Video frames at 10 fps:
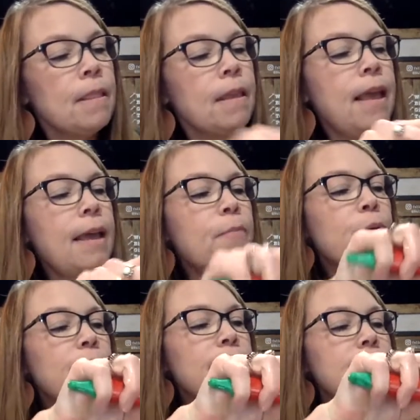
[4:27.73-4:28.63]
Okay,
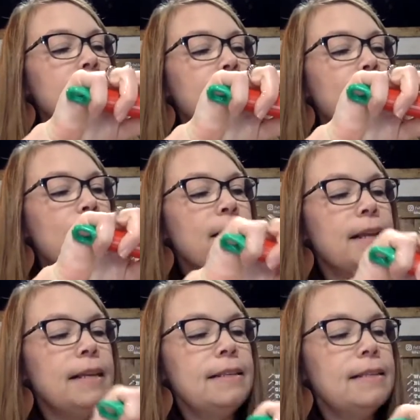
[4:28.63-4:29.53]
pretty simple and
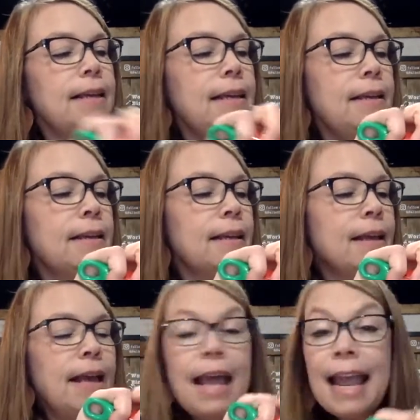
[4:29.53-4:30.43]
easy.
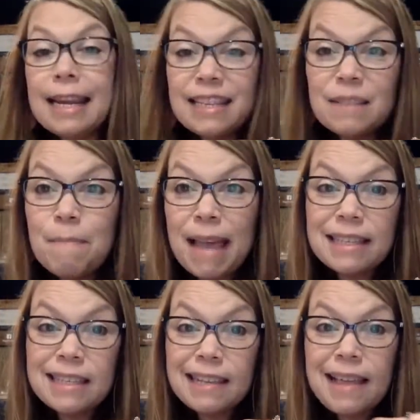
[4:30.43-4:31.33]
It is
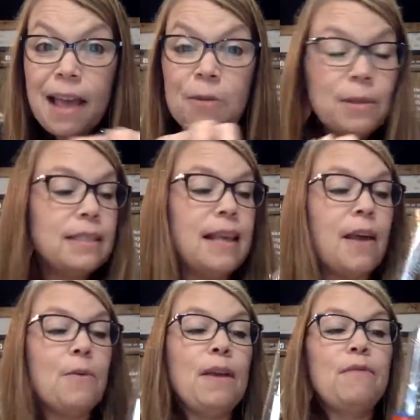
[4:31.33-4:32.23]
messy though, so
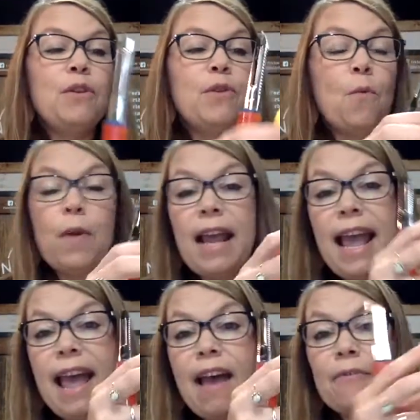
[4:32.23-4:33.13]
if you don't want to
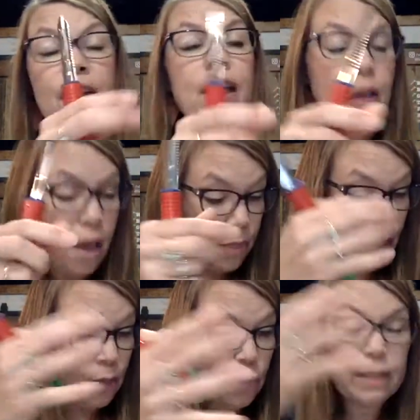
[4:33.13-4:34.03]
have
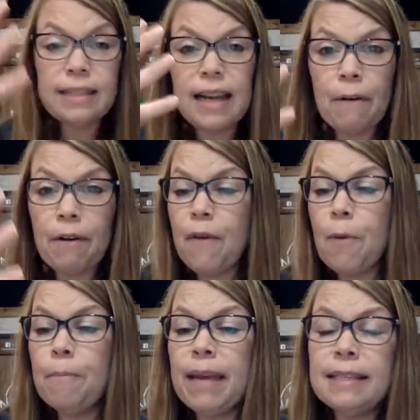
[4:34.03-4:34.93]
the little
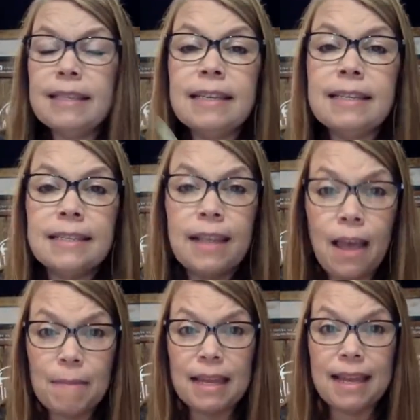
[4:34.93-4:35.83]
styrofoam pieces
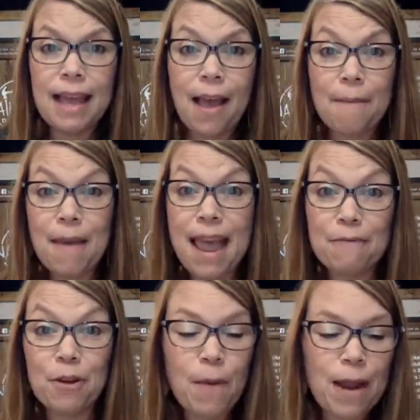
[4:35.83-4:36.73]
coming
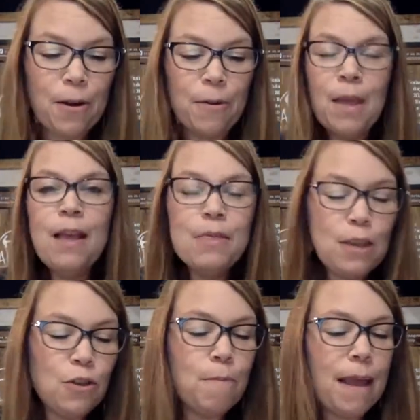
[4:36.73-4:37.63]
everywhere,
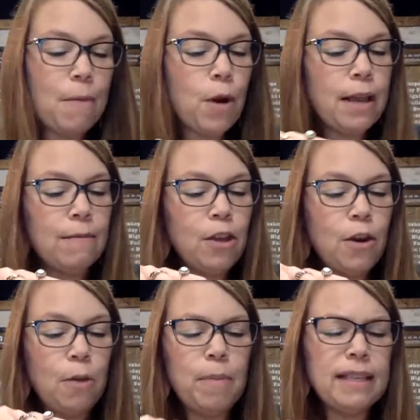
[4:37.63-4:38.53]
then you may want
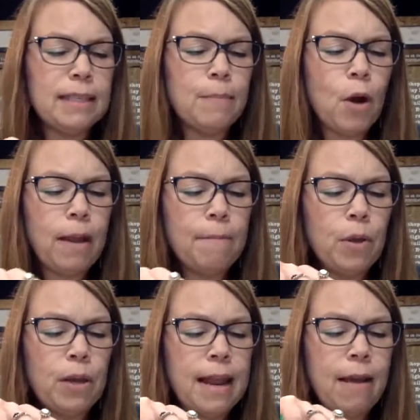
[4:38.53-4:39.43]
to, be smart and
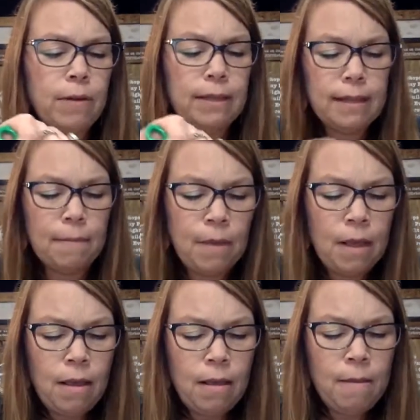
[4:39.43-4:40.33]
put down some
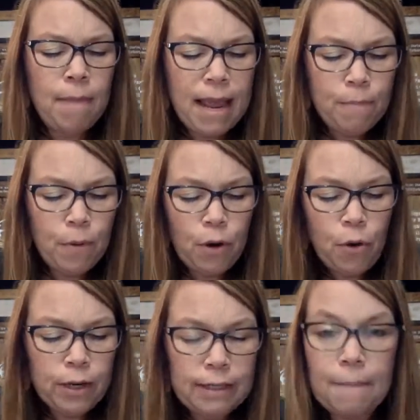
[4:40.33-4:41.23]
paper
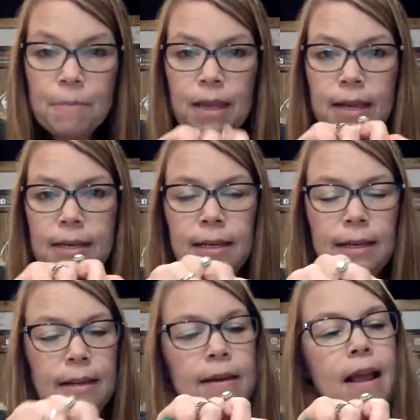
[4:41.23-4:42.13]
or something to,